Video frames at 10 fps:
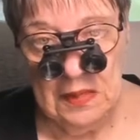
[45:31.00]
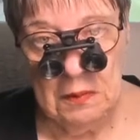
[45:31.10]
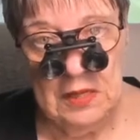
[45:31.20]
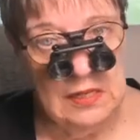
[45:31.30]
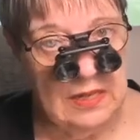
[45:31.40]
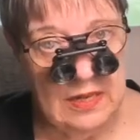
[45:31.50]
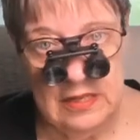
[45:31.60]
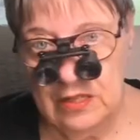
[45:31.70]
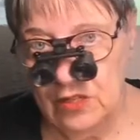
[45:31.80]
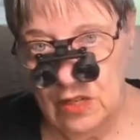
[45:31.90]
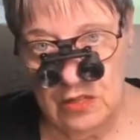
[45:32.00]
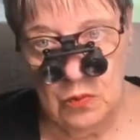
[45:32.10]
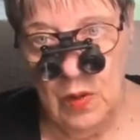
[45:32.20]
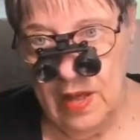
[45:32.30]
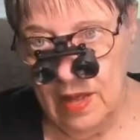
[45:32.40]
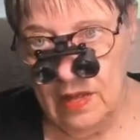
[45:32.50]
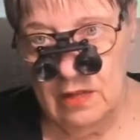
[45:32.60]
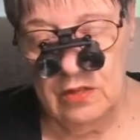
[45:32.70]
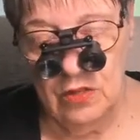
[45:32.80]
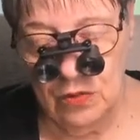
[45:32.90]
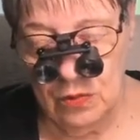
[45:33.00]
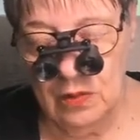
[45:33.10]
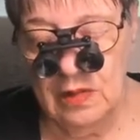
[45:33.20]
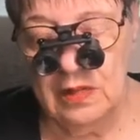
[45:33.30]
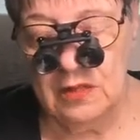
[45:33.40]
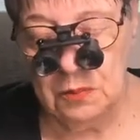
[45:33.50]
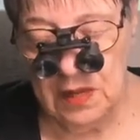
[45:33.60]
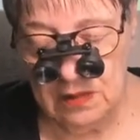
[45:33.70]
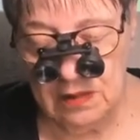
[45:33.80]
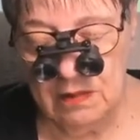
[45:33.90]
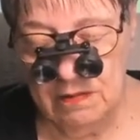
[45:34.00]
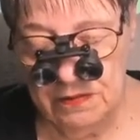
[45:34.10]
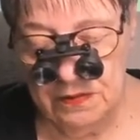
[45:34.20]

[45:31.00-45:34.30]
because this is just way too expensive.